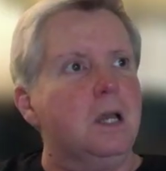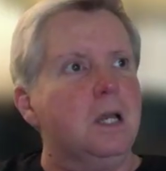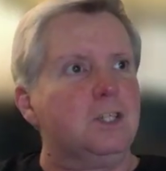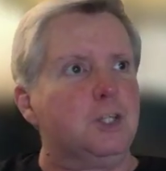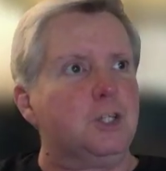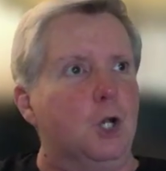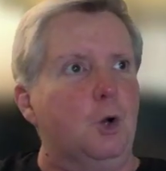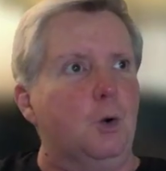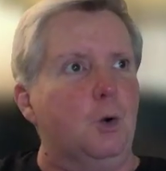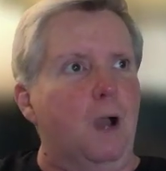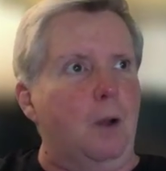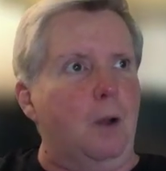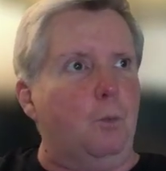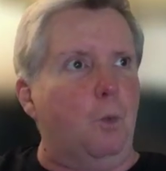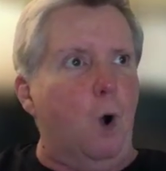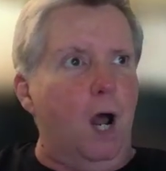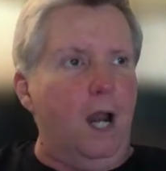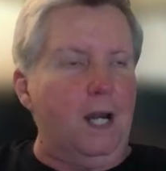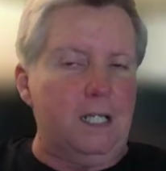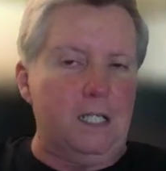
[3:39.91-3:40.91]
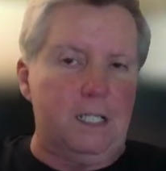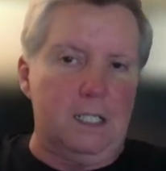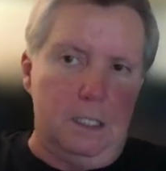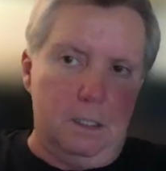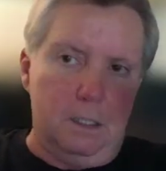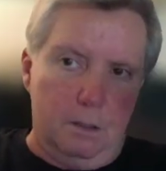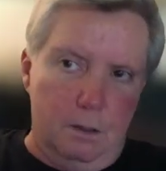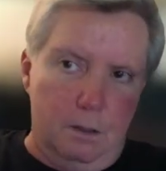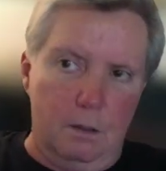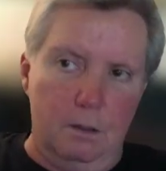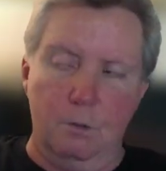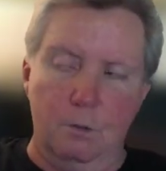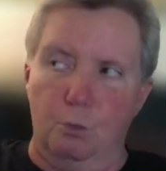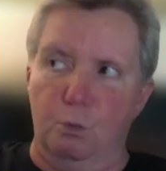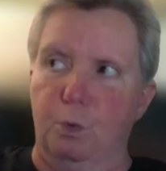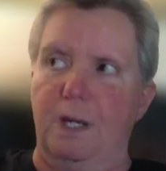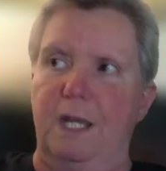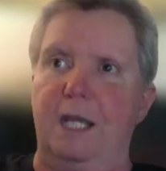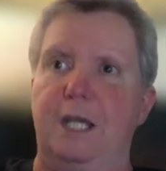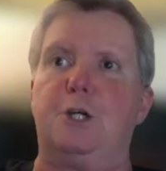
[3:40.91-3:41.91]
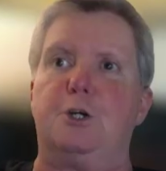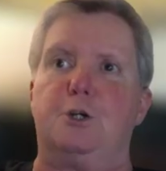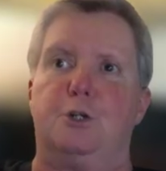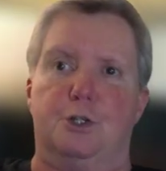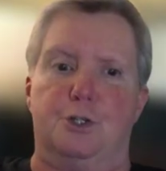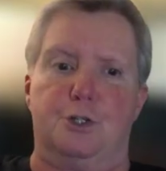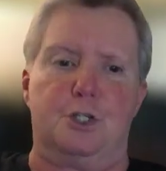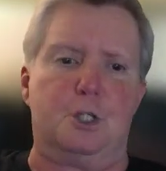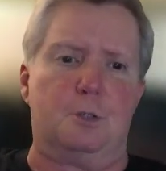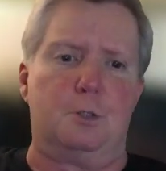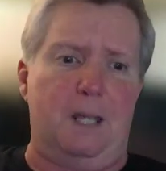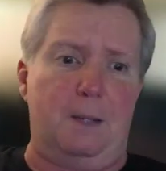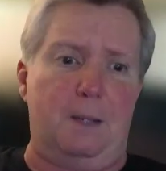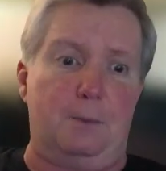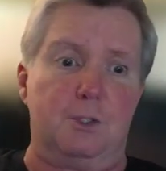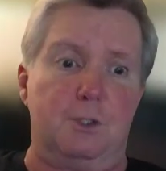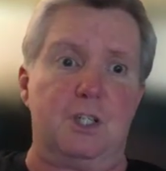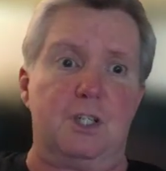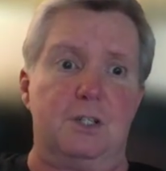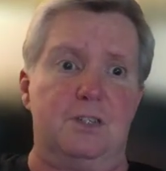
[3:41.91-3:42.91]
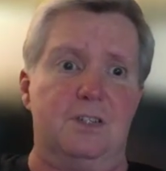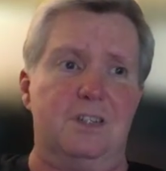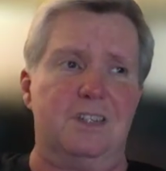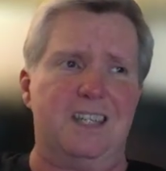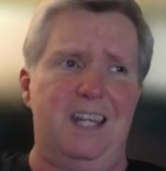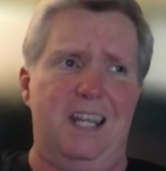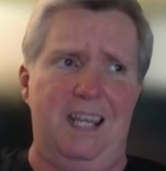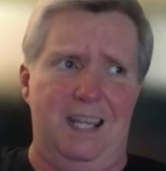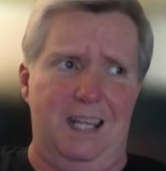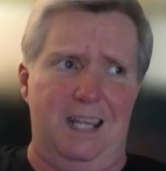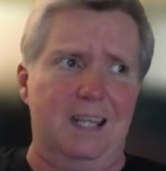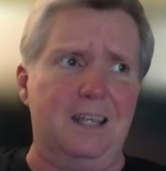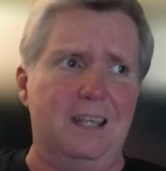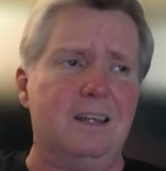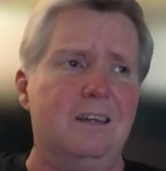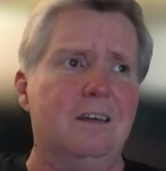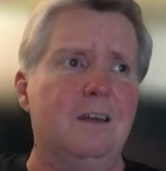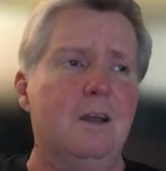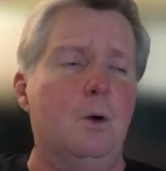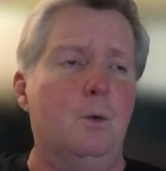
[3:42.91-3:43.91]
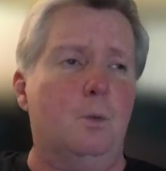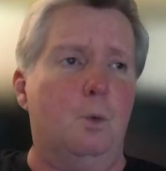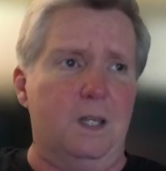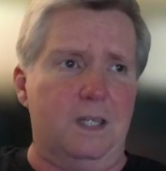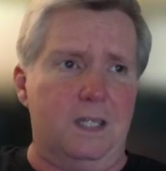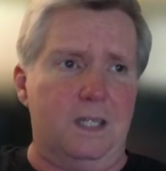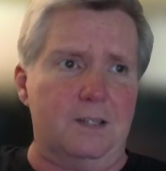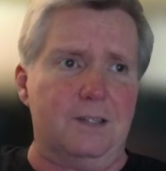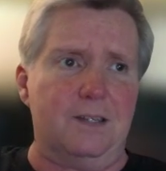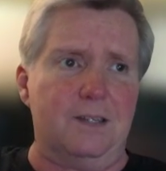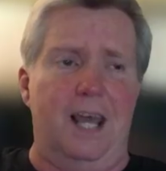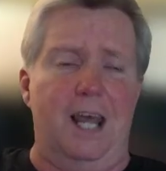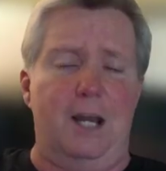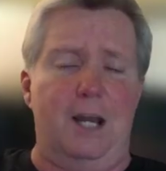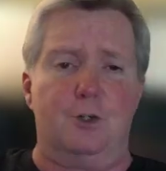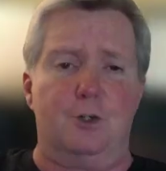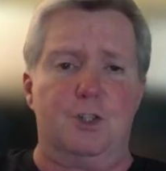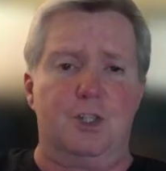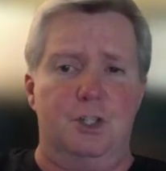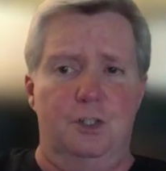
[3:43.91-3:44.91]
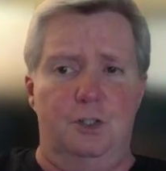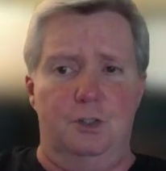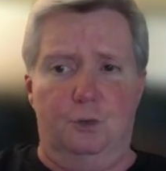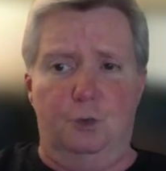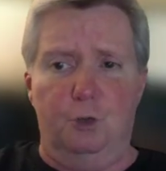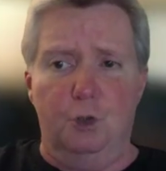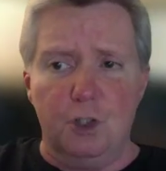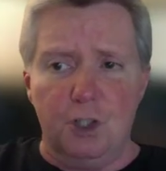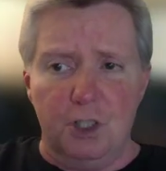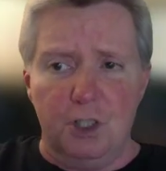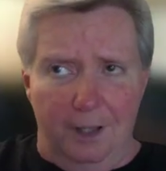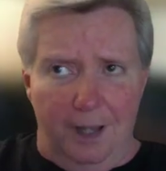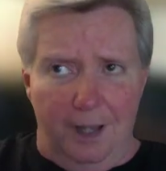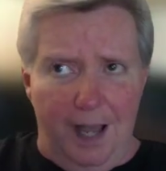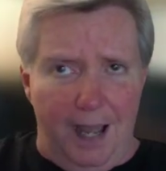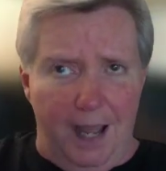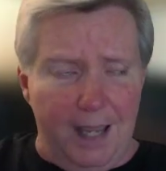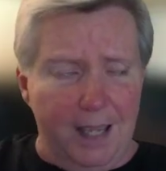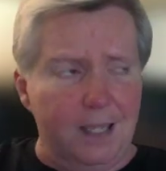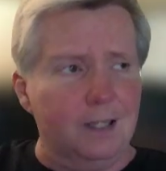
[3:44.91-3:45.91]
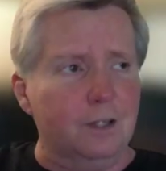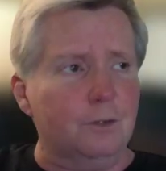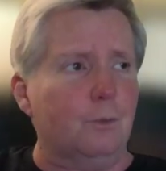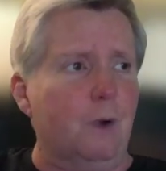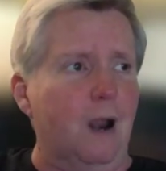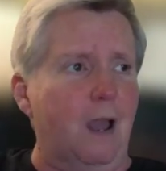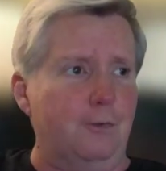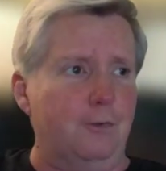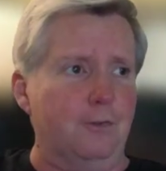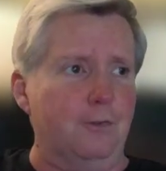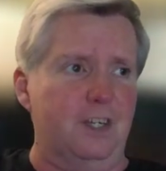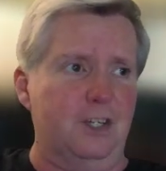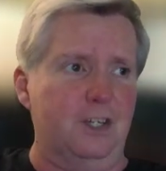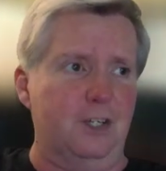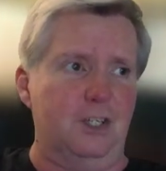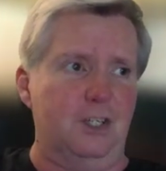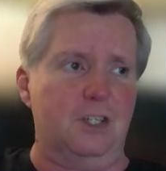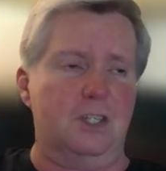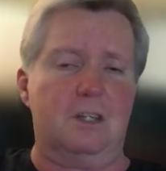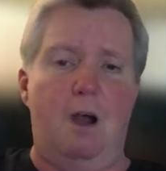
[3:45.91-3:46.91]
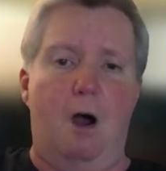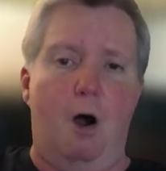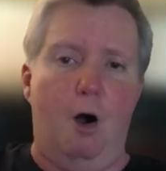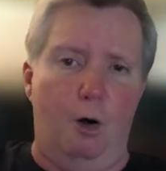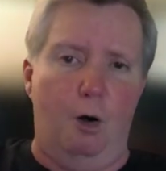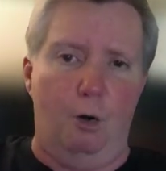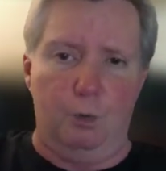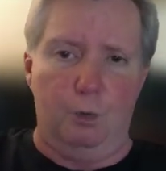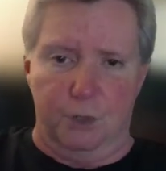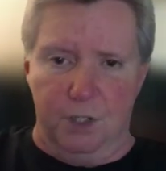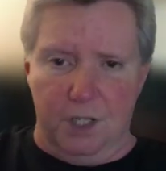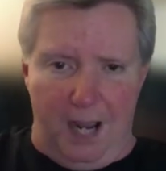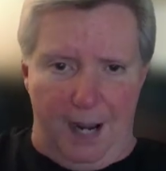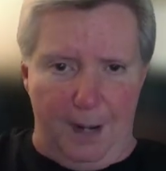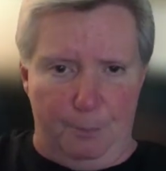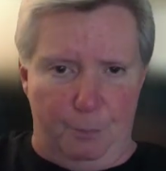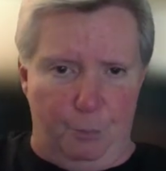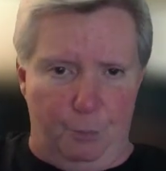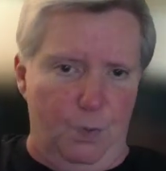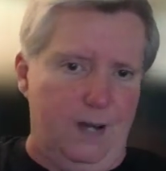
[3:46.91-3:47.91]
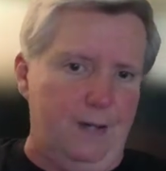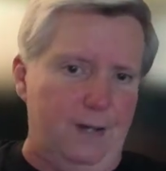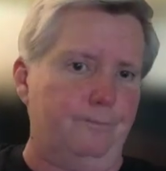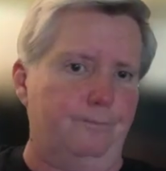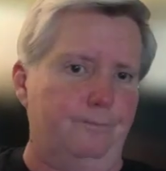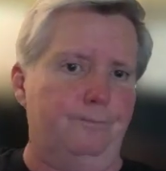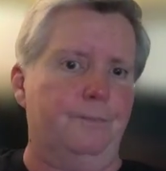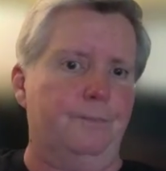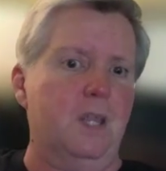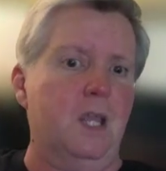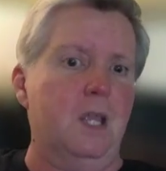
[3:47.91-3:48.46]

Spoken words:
So I wanted readers to be able to see what these letters looked like rather than just all typewritten.